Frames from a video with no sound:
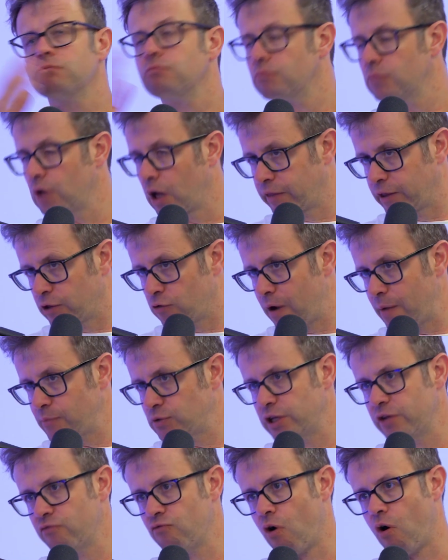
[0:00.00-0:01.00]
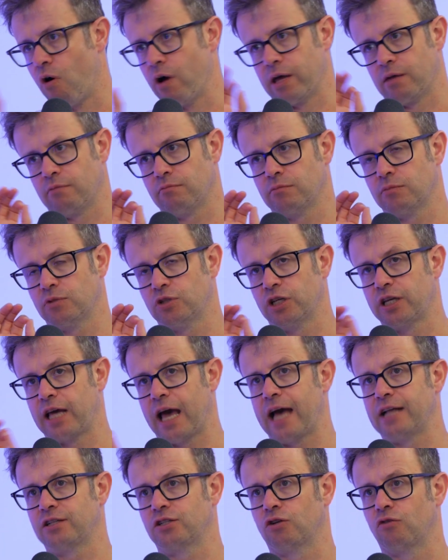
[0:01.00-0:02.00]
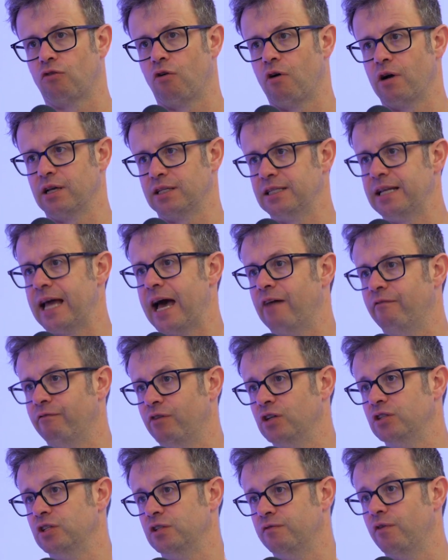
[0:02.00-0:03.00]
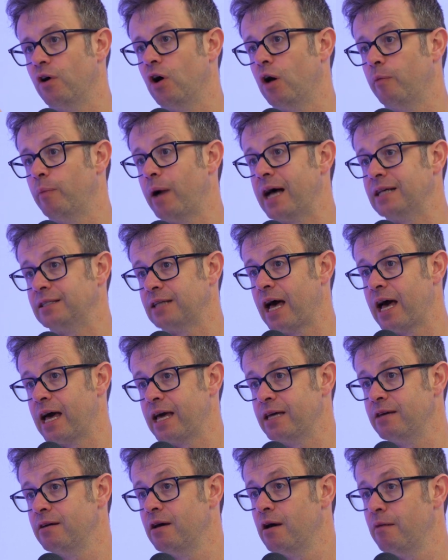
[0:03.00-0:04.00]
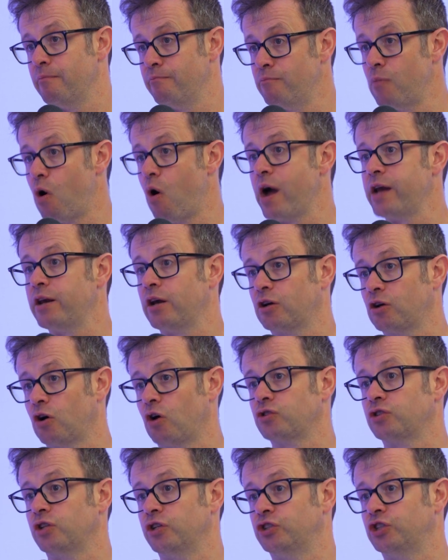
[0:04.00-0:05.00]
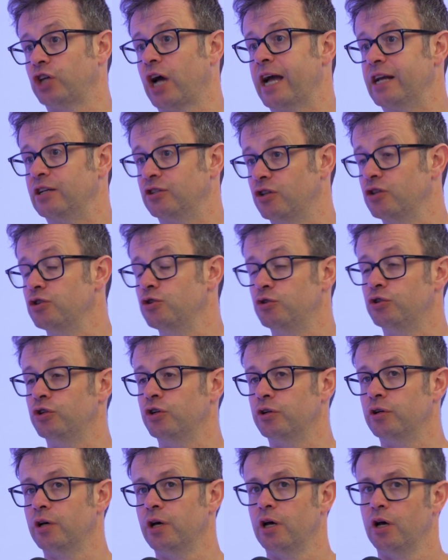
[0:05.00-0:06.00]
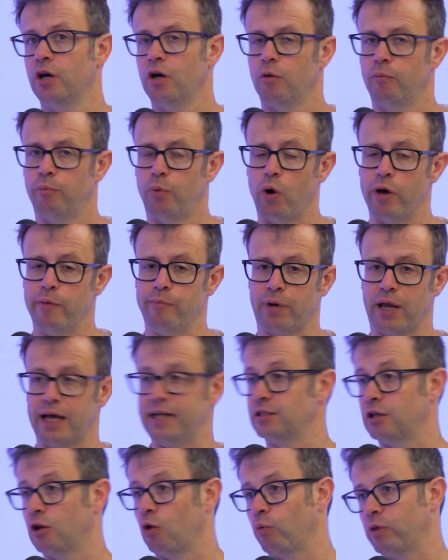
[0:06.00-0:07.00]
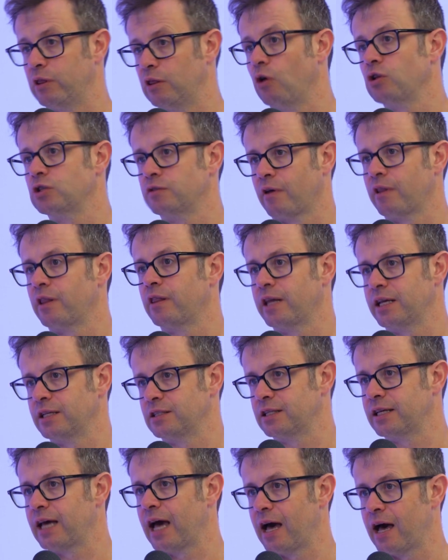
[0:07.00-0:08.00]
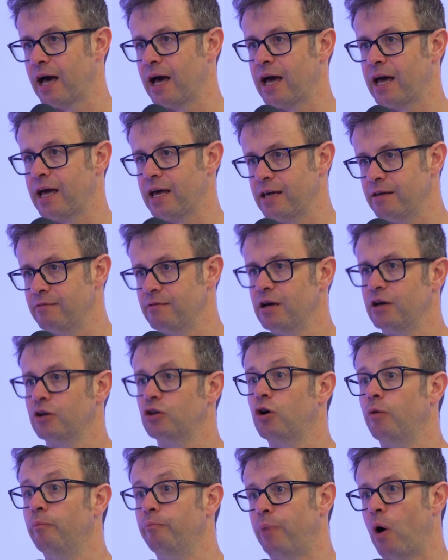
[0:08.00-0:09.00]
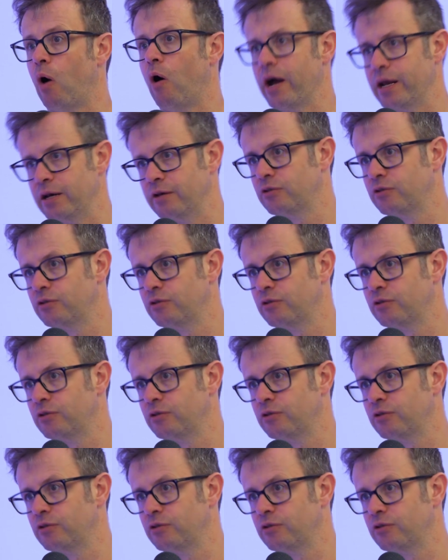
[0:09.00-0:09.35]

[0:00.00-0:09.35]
I think you're absolutely right to categorise noun versus verb as a minor costless change that you should put in place along with lots of other things to get a combined